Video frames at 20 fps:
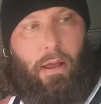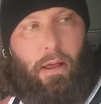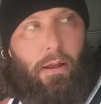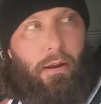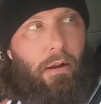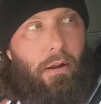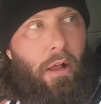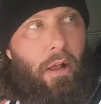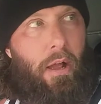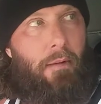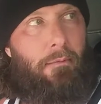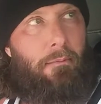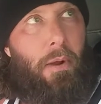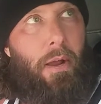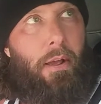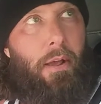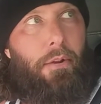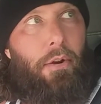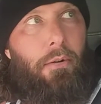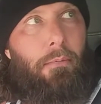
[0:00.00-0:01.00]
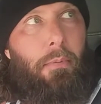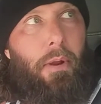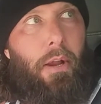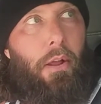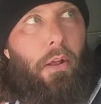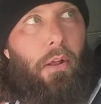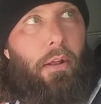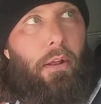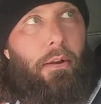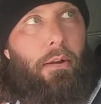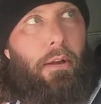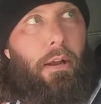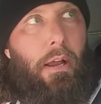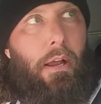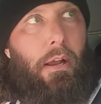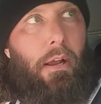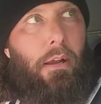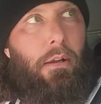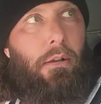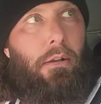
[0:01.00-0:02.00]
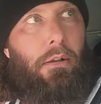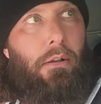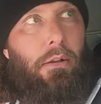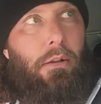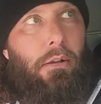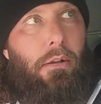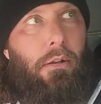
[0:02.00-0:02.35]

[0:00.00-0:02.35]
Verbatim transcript: And I'll have my other meal in uh,